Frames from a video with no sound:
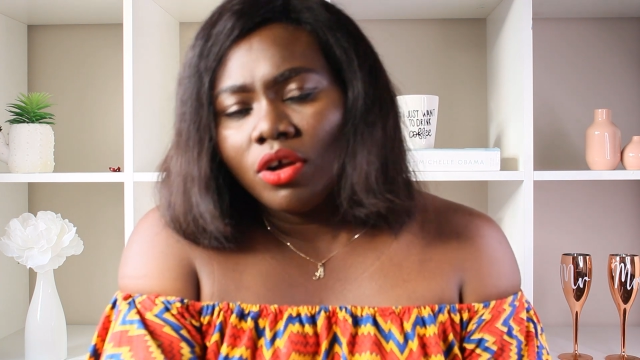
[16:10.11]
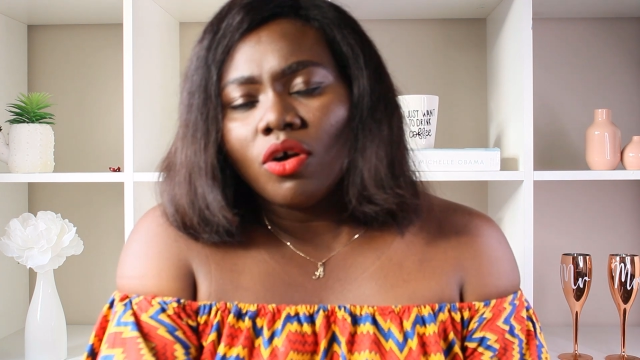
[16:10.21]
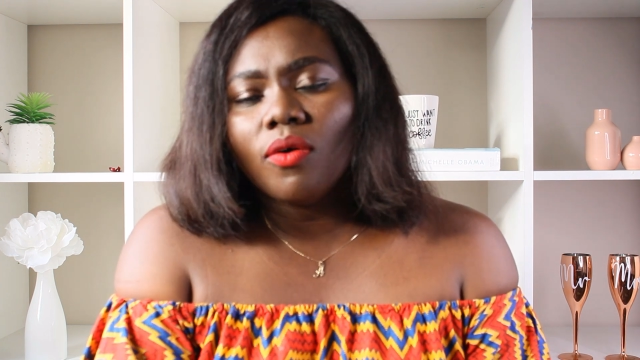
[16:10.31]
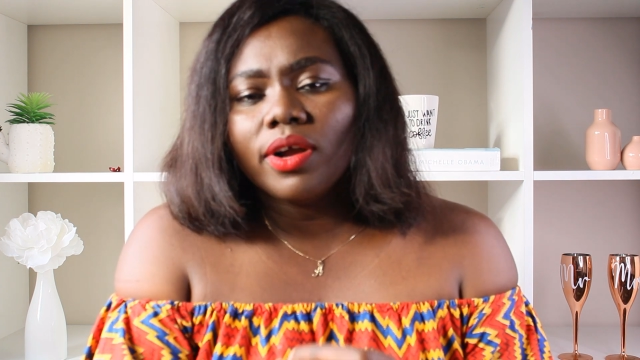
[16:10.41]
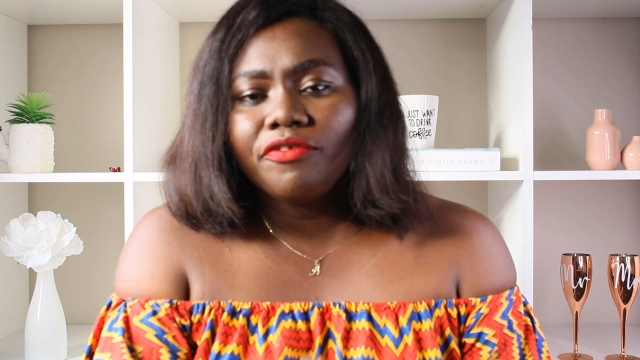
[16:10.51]

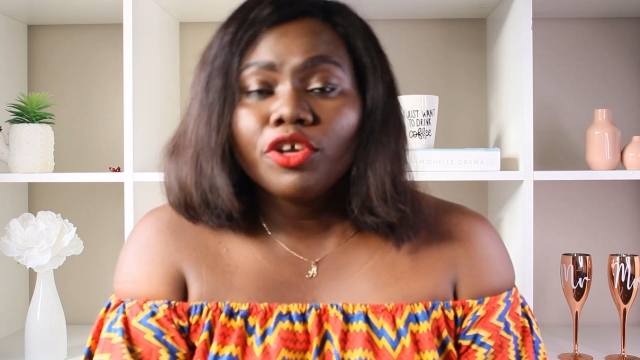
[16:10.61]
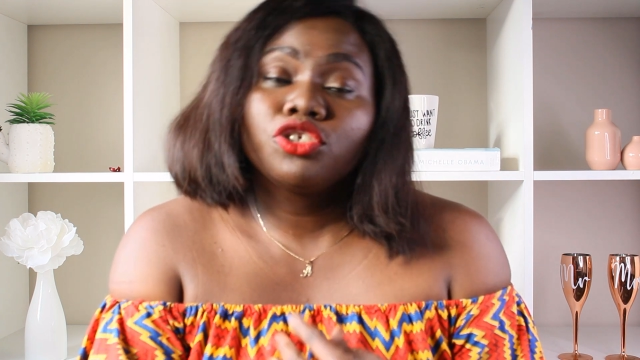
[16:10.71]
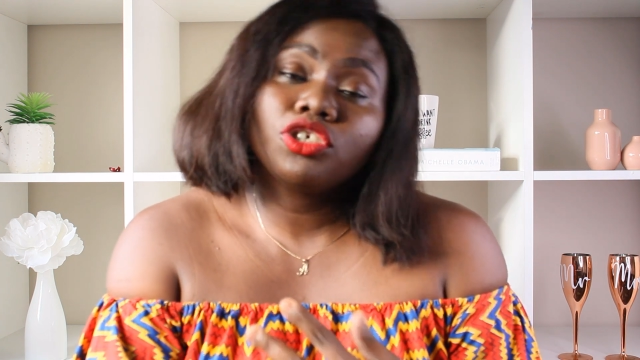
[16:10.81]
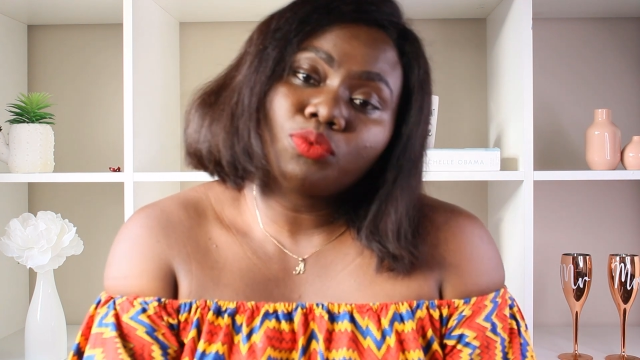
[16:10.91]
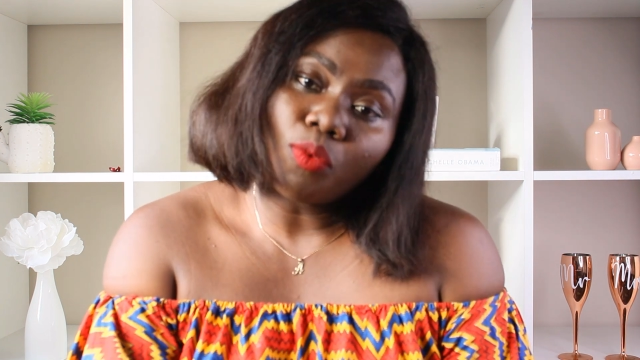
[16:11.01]
Or if you're
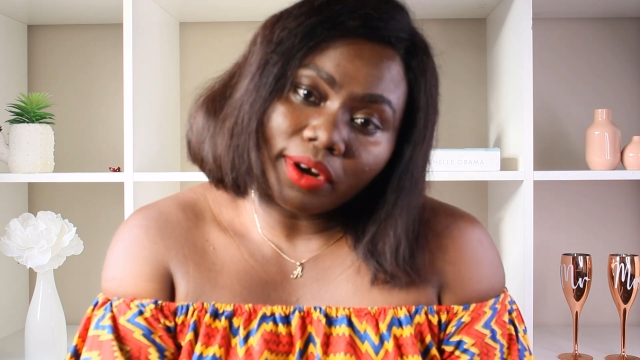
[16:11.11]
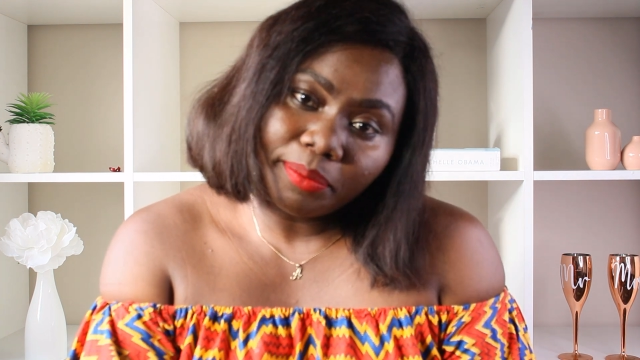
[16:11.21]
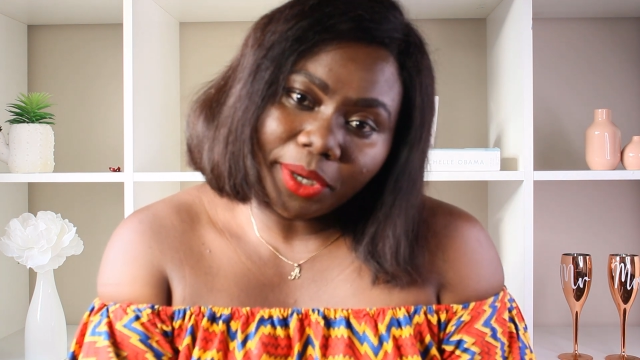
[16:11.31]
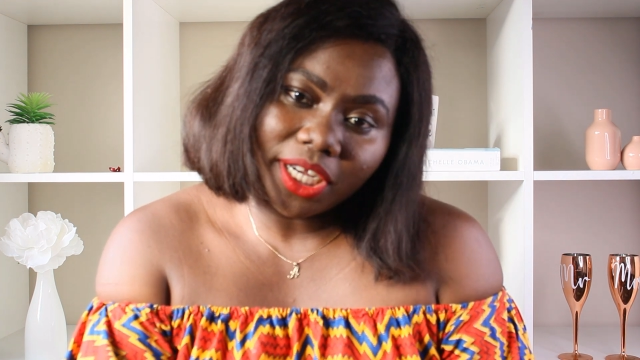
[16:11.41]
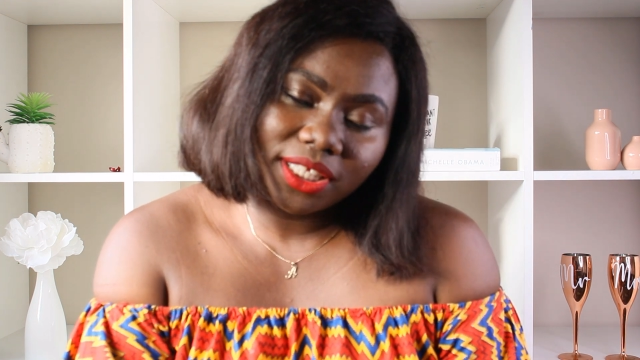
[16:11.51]
just
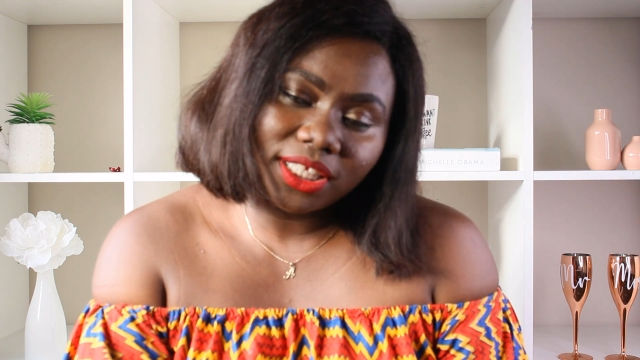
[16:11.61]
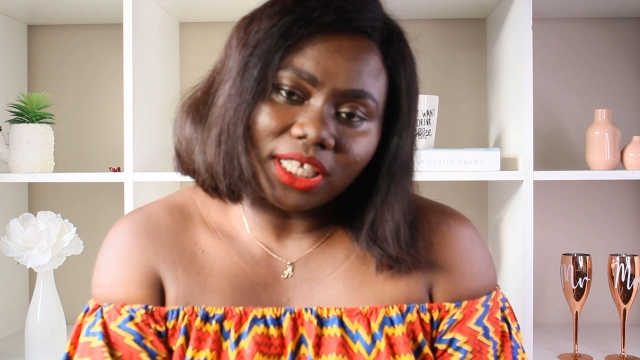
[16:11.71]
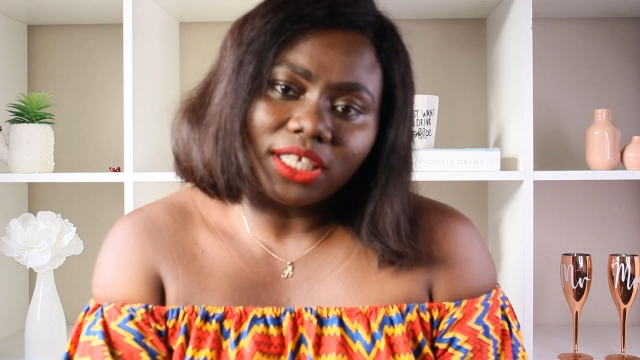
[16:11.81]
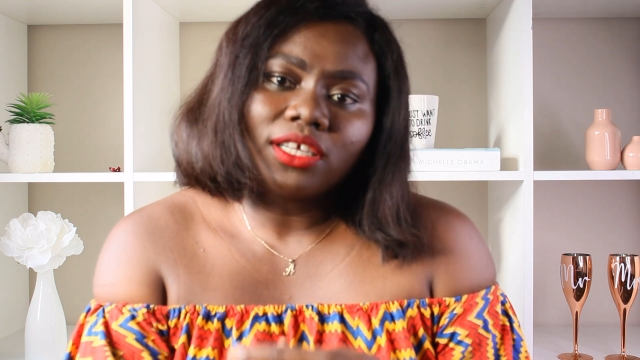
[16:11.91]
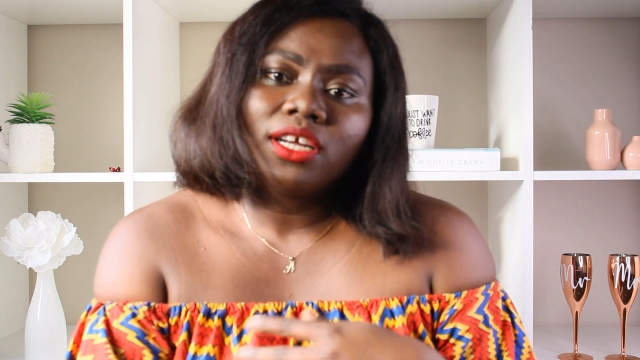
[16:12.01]
one
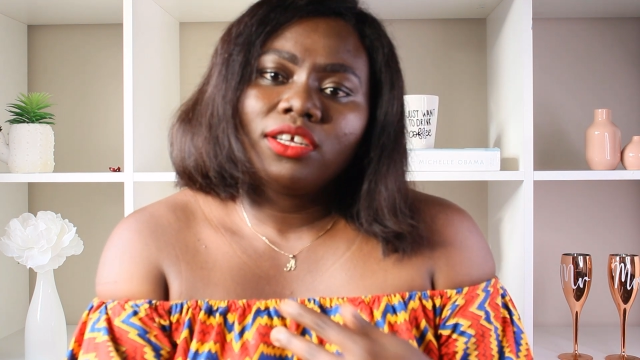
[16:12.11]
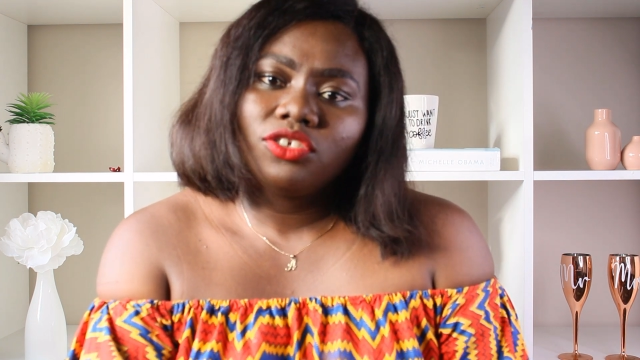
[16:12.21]
person,